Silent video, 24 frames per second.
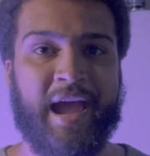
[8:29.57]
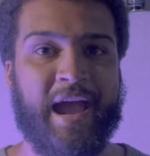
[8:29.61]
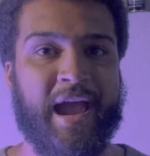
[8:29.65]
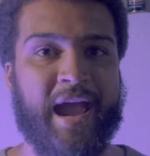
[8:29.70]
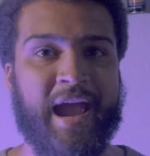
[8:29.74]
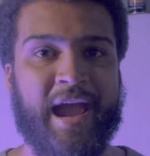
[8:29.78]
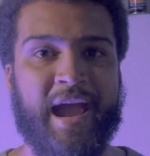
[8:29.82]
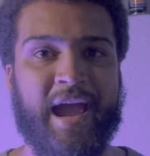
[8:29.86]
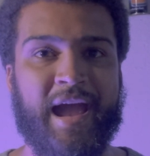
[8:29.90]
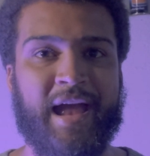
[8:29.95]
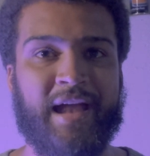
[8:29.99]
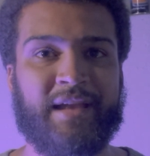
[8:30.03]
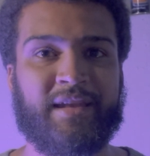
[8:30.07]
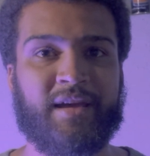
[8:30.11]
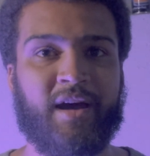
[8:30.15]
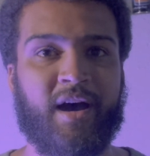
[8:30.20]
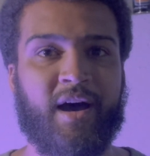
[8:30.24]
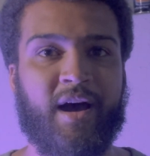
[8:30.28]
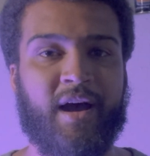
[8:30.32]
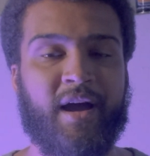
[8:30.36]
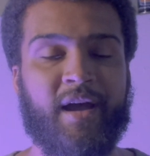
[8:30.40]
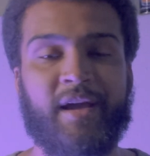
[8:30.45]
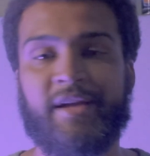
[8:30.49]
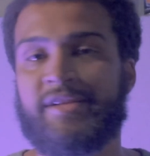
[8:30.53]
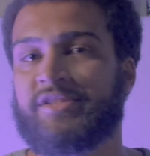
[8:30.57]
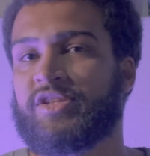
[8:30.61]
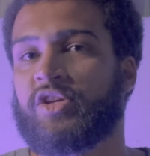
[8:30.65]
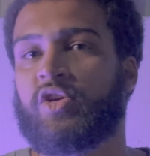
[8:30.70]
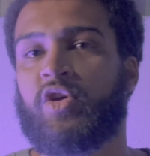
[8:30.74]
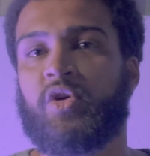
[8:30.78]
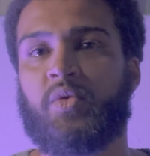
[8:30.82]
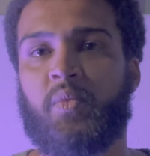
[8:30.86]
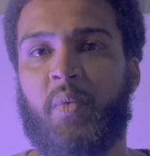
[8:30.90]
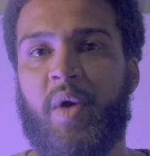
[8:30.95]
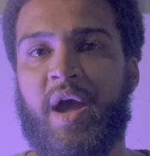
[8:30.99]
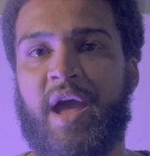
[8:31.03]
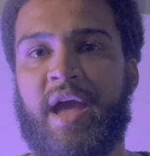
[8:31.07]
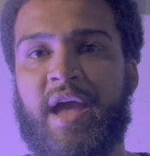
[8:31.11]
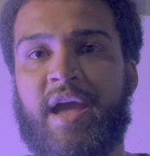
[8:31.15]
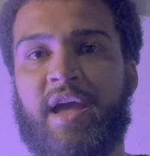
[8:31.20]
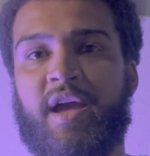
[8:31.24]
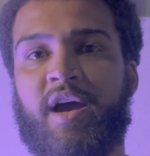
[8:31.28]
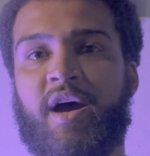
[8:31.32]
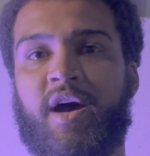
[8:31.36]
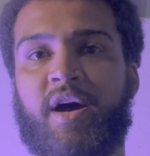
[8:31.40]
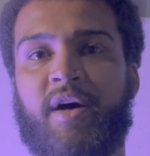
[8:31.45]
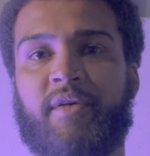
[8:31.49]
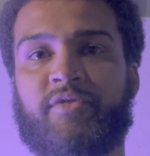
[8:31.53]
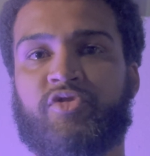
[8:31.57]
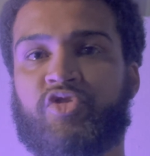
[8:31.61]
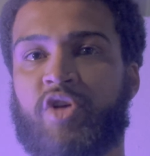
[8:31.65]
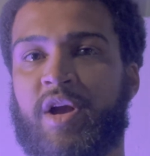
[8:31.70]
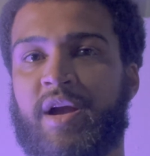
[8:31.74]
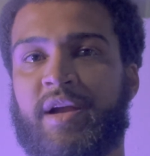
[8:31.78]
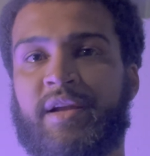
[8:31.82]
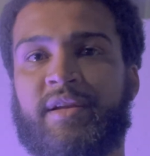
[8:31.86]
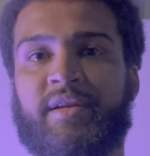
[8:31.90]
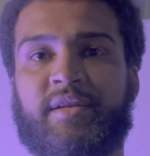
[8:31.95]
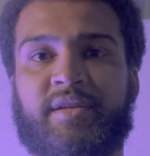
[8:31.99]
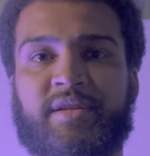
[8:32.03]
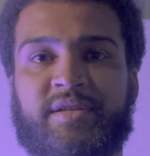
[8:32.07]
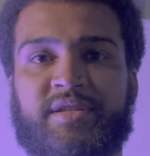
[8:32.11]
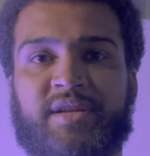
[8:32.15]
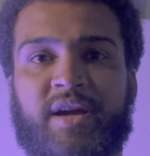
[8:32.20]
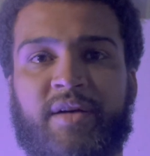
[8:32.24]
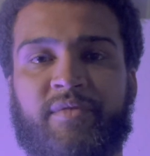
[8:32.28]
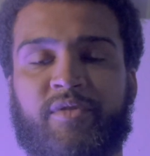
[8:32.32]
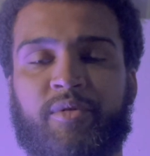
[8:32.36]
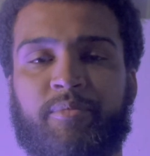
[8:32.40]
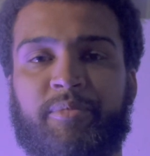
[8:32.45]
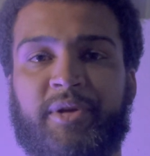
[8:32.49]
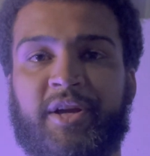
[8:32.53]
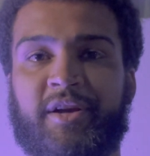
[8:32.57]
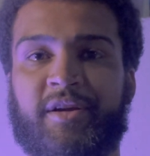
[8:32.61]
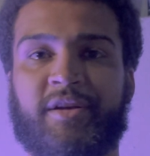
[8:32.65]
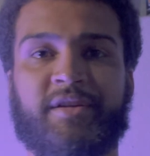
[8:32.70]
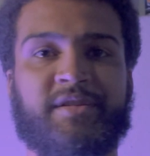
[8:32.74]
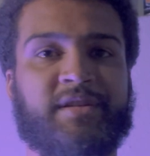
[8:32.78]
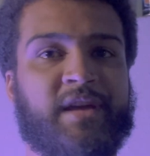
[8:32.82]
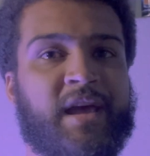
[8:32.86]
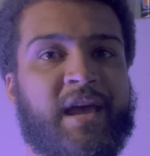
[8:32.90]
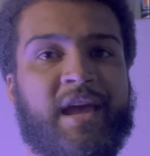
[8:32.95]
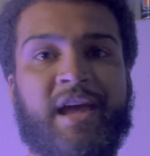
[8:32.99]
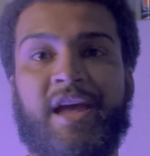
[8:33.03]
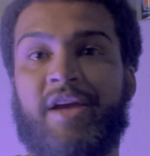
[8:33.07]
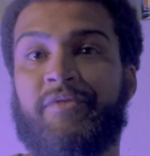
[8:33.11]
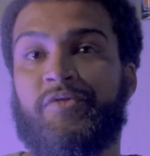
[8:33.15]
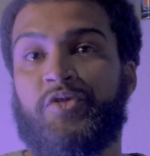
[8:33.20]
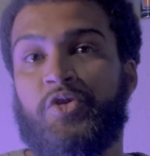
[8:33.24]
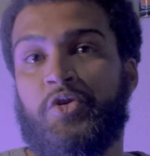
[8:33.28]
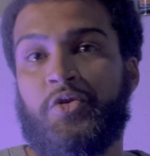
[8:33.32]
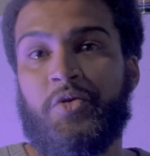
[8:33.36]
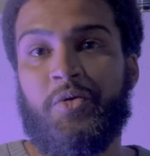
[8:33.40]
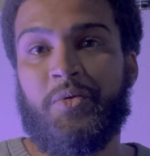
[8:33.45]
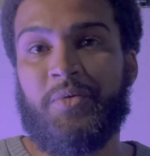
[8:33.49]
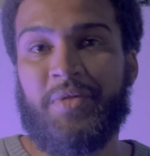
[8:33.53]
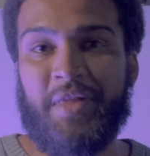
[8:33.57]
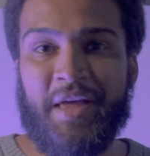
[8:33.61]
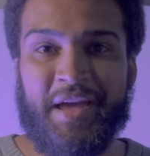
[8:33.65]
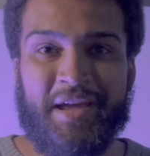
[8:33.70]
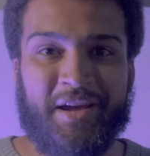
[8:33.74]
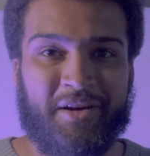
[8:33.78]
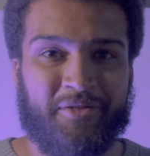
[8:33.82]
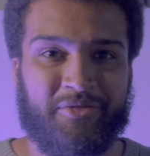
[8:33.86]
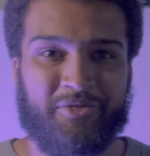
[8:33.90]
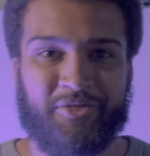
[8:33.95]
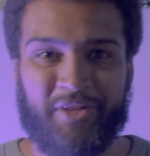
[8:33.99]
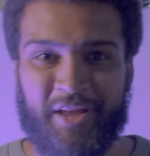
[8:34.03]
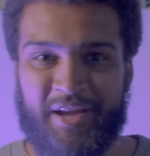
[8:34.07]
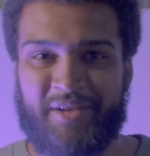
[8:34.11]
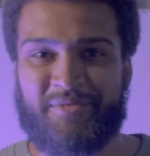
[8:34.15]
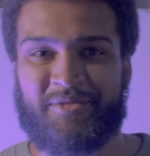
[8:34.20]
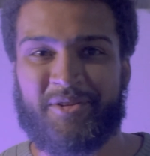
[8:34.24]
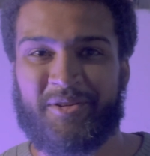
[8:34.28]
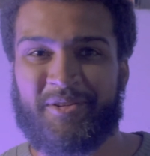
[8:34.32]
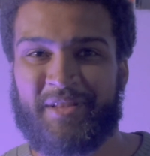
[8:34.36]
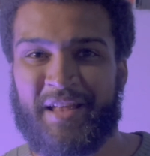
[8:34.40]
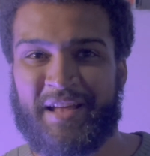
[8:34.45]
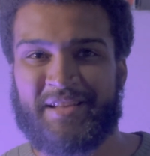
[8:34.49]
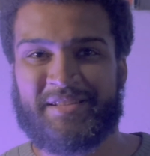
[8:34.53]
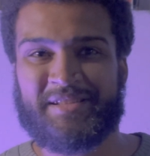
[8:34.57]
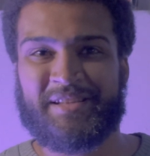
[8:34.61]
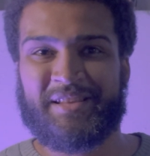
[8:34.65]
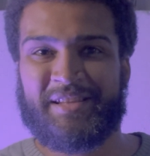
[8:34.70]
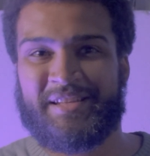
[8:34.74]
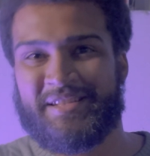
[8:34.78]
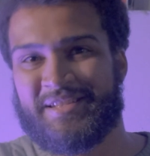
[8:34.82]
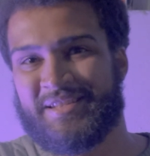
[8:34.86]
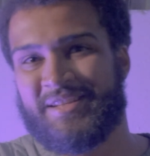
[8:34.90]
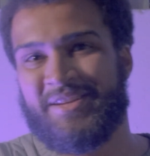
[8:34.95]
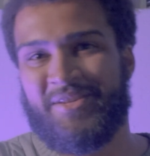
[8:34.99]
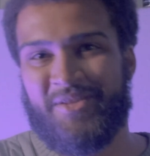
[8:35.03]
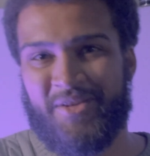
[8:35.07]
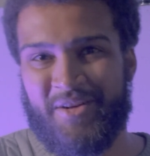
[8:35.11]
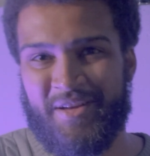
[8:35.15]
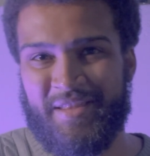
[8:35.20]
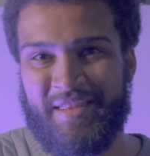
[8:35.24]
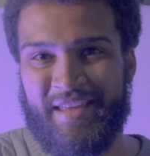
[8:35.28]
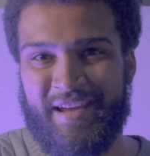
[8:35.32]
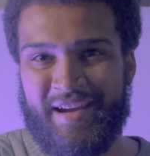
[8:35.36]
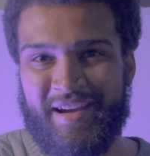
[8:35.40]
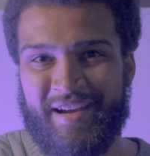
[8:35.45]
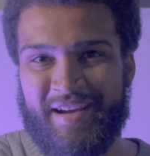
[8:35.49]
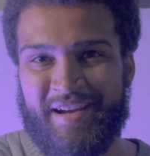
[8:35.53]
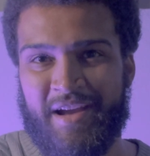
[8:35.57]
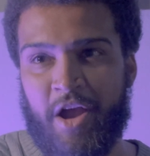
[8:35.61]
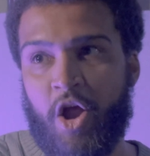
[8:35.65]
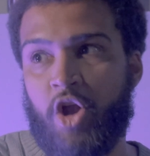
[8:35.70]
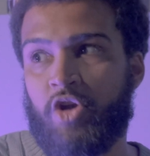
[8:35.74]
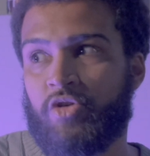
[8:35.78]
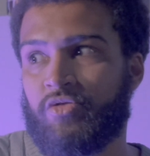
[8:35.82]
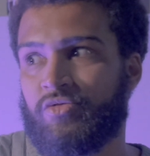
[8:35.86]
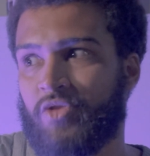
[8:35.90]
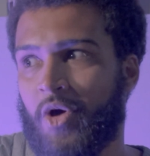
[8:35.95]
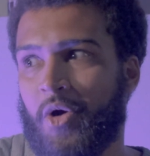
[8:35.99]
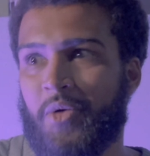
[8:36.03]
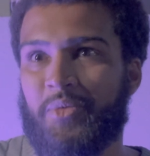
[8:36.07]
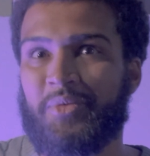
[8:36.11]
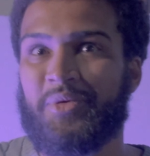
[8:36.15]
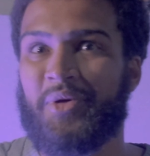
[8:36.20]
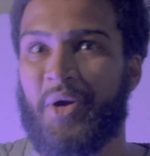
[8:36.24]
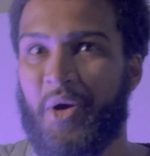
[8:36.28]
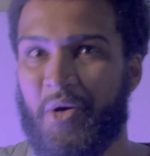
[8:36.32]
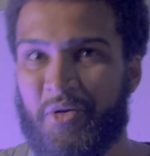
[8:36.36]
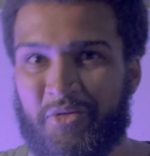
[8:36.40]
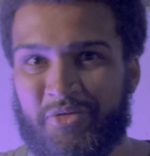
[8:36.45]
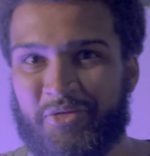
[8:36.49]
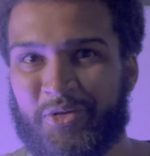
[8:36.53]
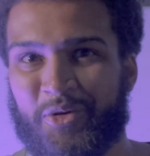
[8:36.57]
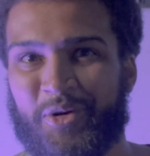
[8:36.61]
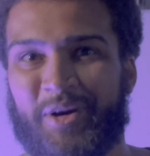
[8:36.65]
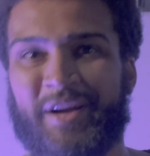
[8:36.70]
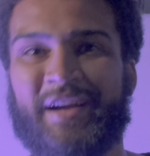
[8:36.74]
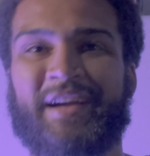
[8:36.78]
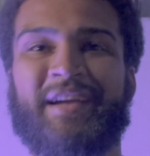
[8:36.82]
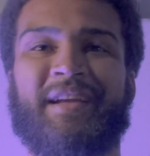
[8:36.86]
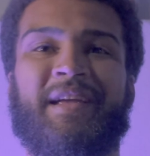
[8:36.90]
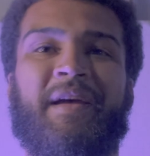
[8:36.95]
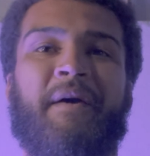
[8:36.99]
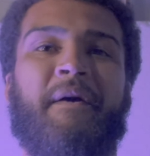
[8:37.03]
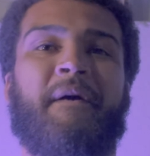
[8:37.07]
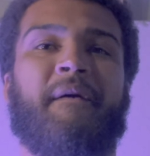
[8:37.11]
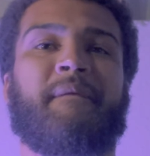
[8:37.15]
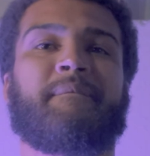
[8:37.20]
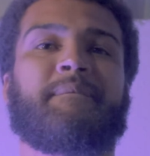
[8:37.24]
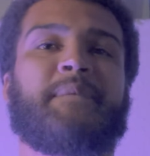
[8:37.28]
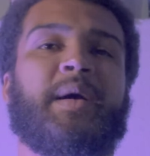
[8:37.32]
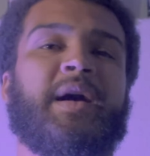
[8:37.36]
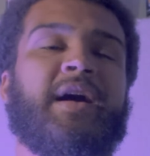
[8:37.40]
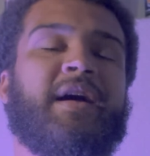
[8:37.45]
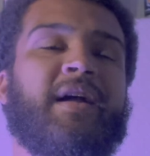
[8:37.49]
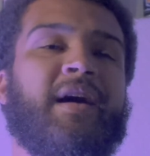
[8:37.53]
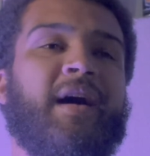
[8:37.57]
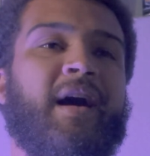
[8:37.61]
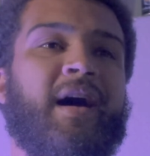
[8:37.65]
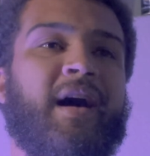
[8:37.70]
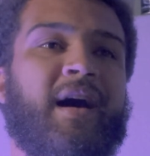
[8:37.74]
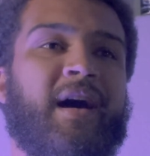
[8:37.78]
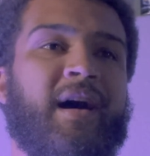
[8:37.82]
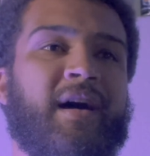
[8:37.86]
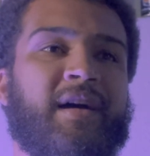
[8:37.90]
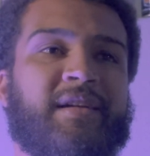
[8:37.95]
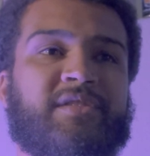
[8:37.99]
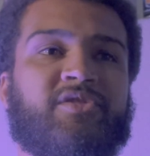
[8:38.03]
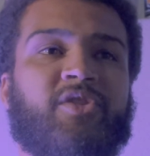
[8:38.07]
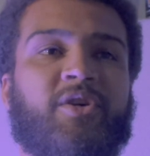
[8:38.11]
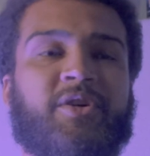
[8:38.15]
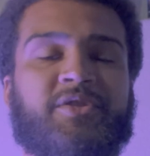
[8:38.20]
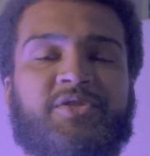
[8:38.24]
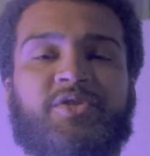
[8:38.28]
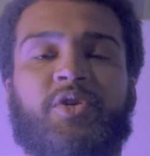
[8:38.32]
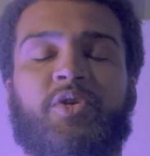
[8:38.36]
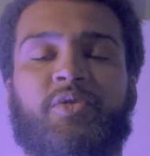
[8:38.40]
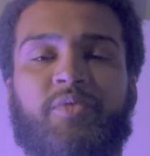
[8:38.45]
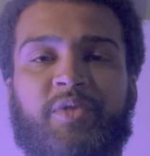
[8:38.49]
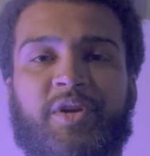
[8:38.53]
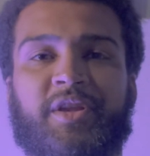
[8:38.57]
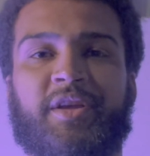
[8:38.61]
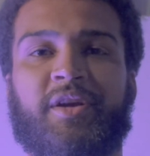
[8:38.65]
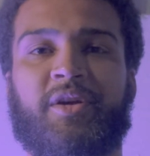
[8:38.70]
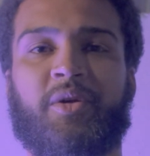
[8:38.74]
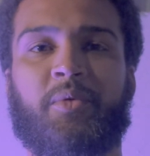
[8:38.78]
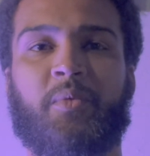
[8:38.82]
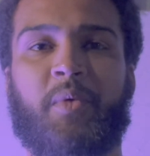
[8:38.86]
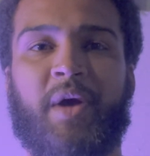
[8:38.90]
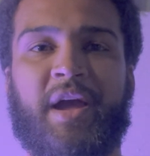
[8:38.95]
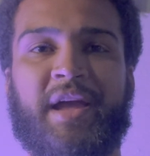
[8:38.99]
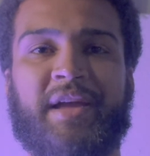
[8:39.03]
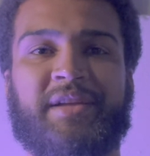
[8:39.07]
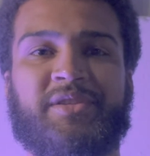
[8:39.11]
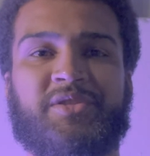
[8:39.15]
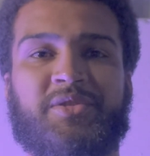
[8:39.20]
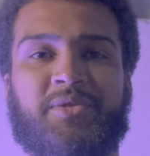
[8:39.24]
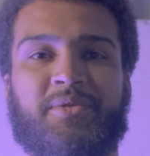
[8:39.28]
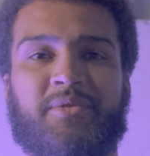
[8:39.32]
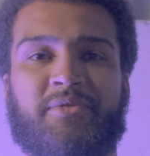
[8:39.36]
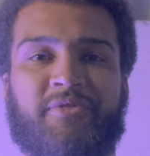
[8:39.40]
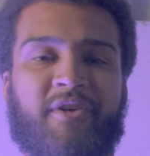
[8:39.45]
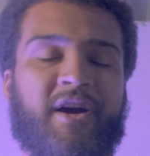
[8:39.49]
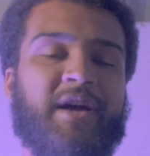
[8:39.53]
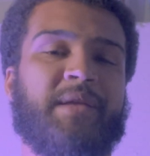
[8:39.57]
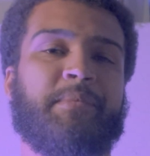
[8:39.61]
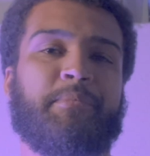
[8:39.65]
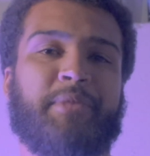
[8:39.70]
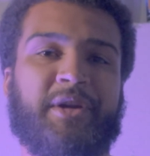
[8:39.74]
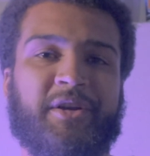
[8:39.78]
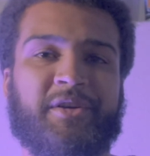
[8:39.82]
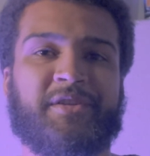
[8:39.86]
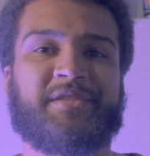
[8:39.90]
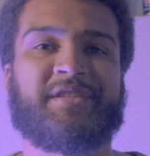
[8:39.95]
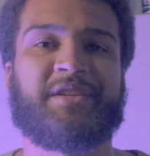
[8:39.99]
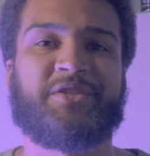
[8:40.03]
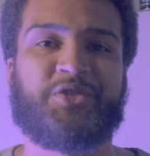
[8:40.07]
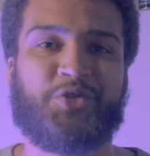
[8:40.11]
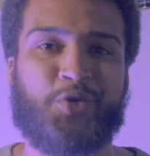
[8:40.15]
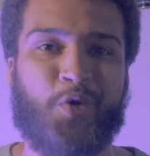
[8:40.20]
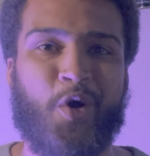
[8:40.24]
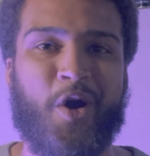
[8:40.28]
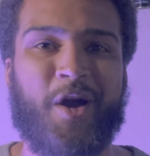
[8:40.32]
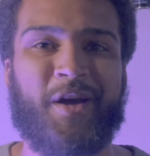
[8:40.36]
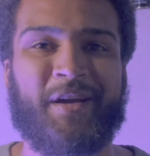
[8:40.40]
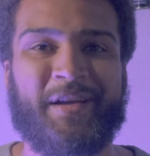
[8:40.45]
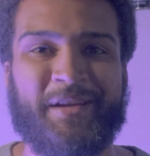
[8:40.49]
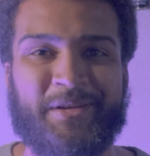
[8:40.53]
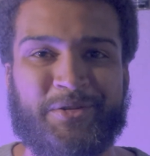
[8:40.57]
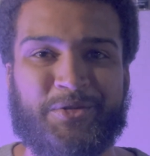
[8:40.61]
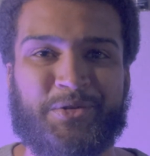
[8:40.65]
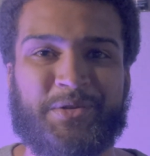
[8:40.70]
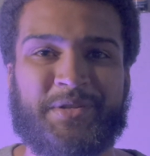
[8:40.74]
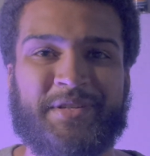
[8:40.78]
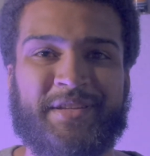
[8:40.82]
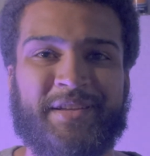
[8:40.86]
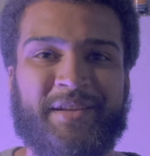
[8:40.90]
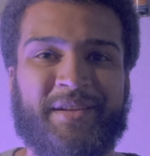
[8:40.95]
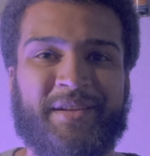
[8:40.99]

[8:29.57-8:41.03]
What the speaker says: And it's a good way of trying to discover beers. If you don't like a flavor that's listed on there, don't go for it. But it's also a really good way to find beers that you are interested